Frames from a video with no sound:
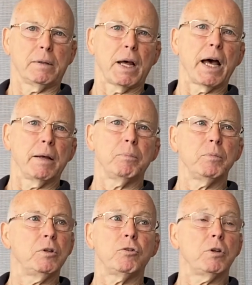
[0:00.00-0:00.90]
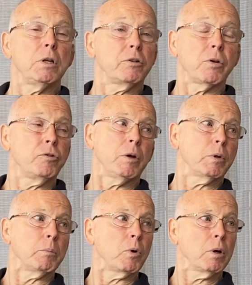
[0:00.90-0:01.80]
I just didn't associate
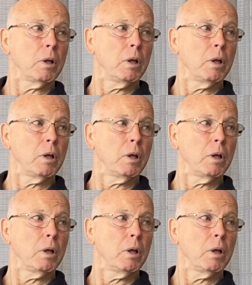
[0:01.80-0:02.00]
with them more.